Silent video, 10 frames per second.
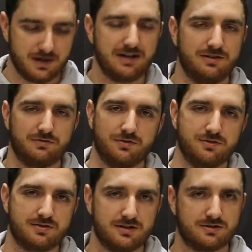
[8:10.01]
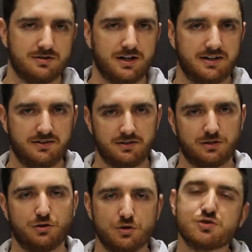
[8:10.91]
The main difference is kind of
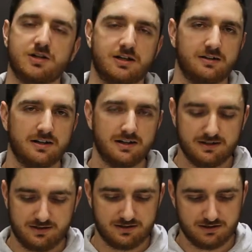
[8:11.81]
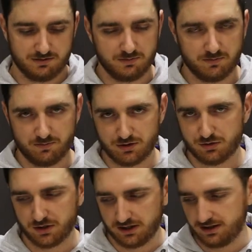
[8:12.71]
the cushioning system
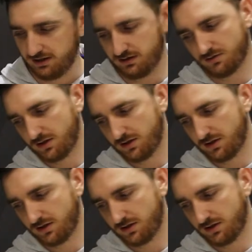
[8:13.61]
between these